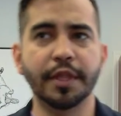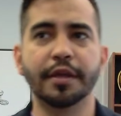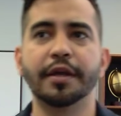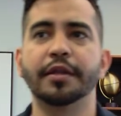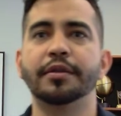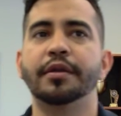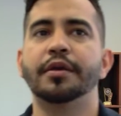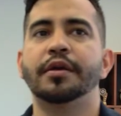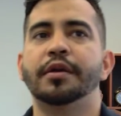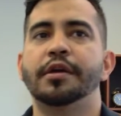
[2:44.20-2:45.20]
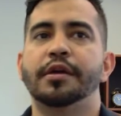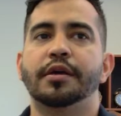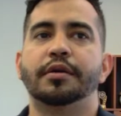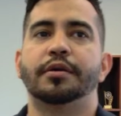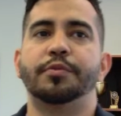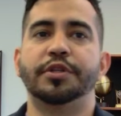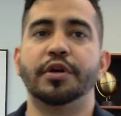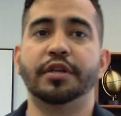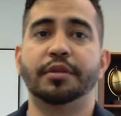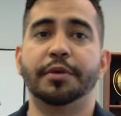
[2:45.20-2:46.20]
And we
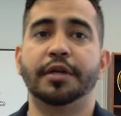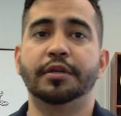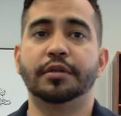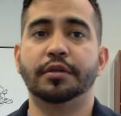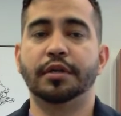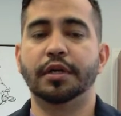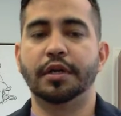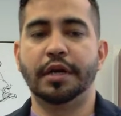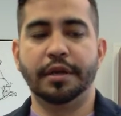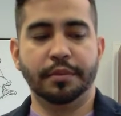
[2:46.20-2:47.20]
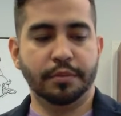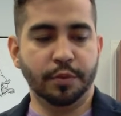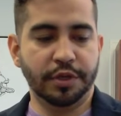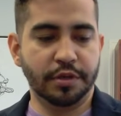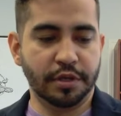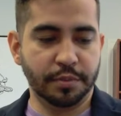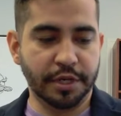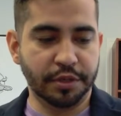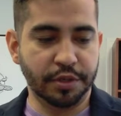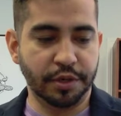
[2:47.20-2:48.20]
talked about it. We talked
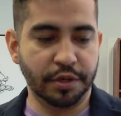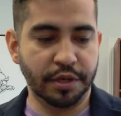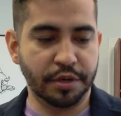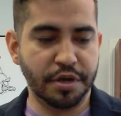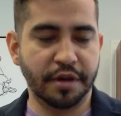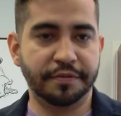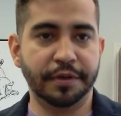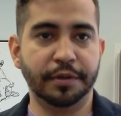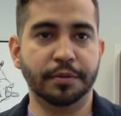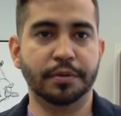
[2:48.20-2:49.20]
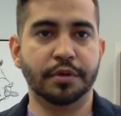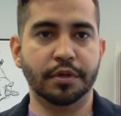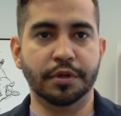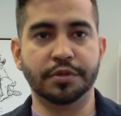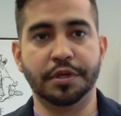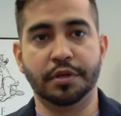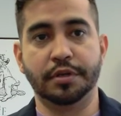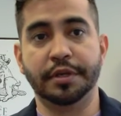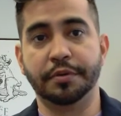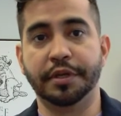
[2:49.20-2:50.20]
about it in coffee, using
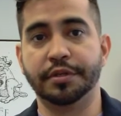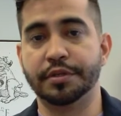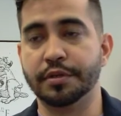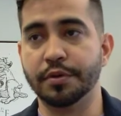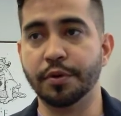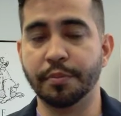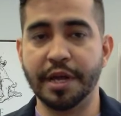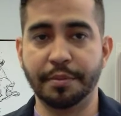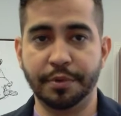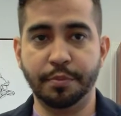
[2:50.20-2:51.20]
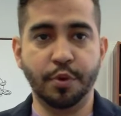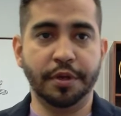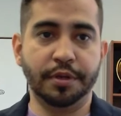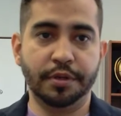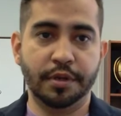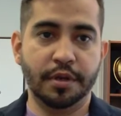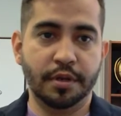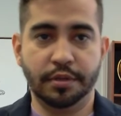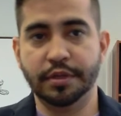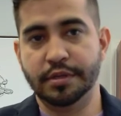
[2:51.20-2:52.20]
literally just a Google map. He pointed,
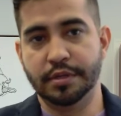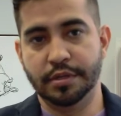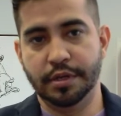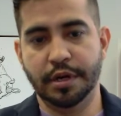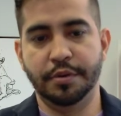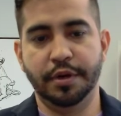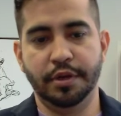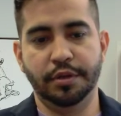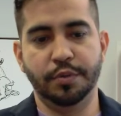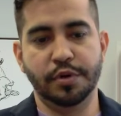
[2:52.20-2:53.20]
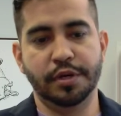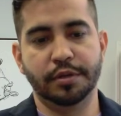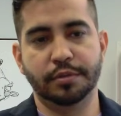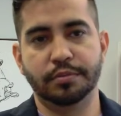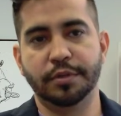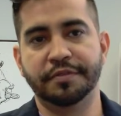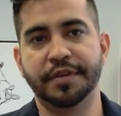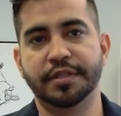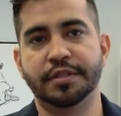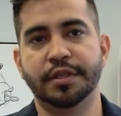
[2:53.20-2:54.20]
this is the area you want to
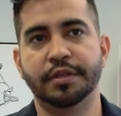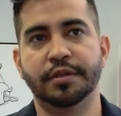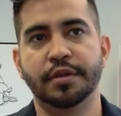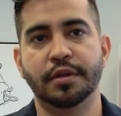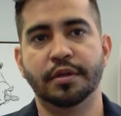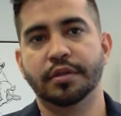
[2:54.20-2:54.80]
invest in.